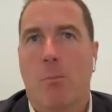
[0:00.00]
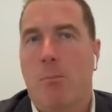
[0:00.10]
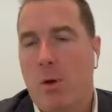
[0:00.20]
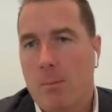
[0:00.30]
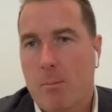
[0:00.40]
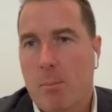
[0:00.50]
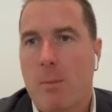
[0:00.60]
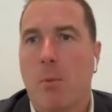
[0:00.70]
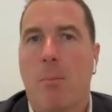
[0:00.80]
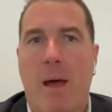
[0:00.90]
putting
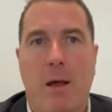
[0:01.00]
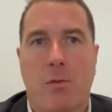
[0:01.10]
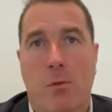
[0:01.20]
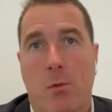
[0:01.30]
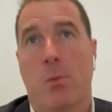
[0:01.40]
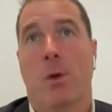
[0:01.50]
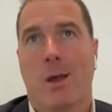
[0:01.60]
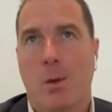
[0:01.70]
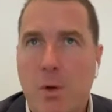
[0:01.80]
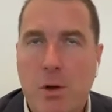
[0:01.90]
people back through,
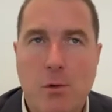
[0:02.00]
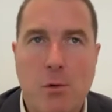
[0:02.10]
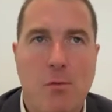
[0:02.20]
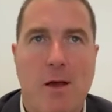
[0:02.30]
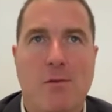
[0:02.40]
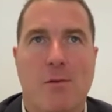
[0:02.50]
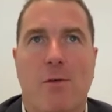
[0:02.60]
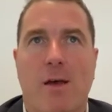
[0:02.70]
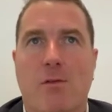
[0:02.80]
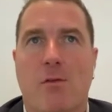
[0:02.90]
we couldn't do
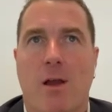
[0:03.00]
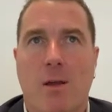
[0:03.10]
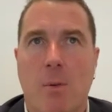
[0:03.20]
face-to-face training,